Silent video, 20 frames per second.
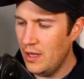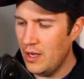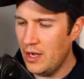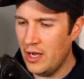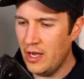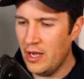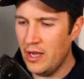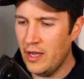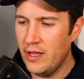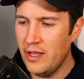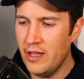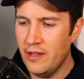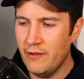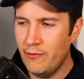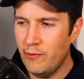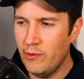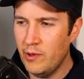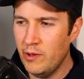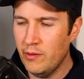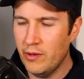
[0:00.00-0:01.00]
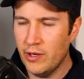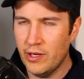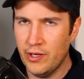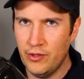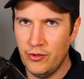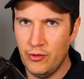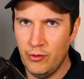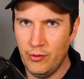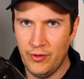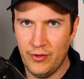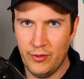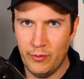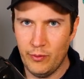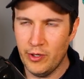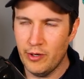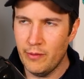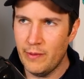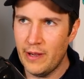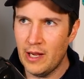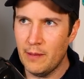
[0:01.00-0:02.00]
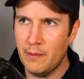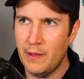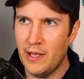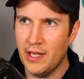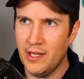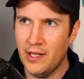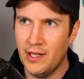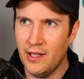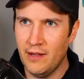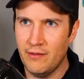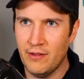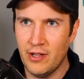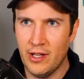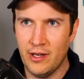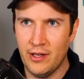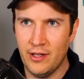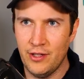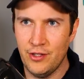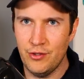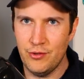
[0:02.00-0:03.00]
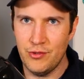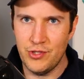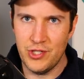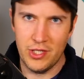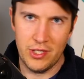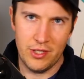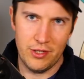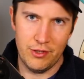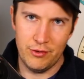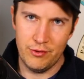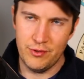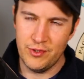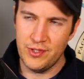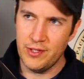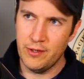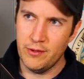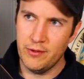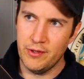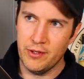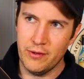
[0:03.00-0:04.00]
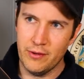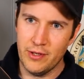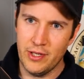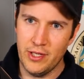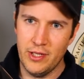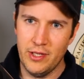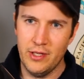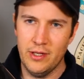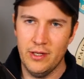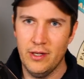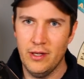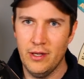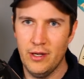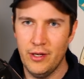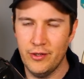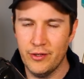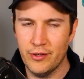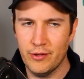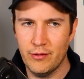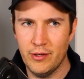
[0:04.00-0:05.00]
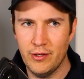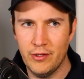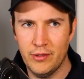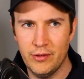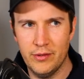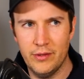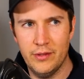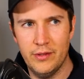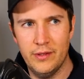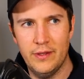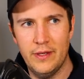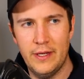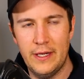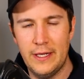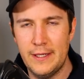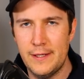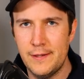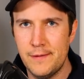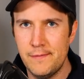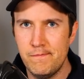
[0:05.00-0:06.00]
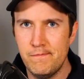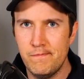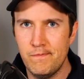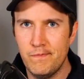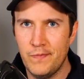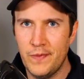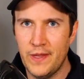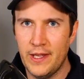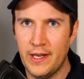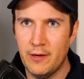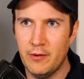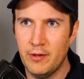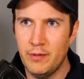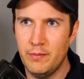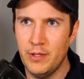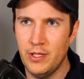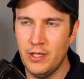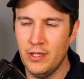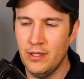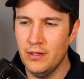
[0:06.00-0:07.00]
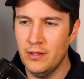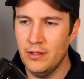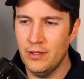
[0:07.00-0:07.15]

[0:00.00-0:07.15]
If we were doing some winter backpacking, I've got a UGQ 0 degree underquilt that I would be